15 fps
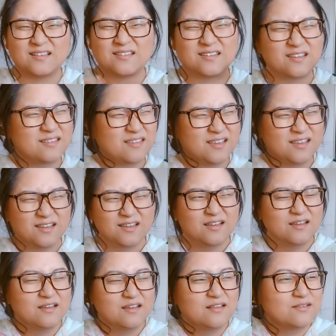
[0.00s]
It's just,
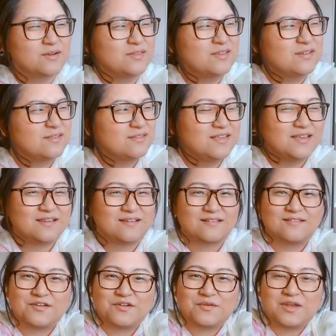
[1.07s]
it's one of those things.
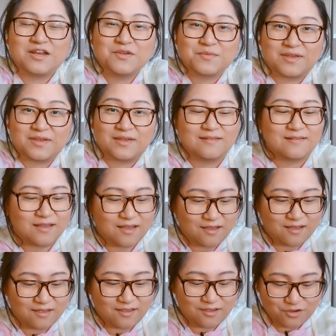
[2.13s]
So anyways,
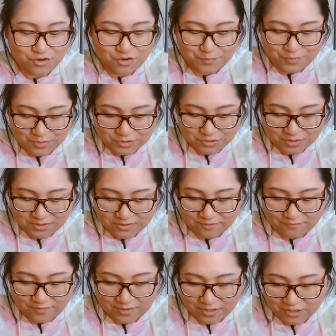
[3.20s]
I, I, hope you enjoyed
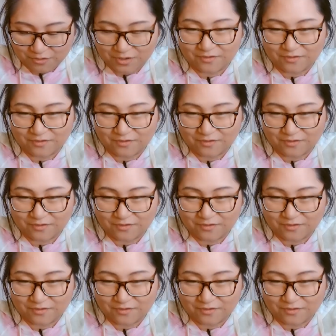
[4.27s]
this video.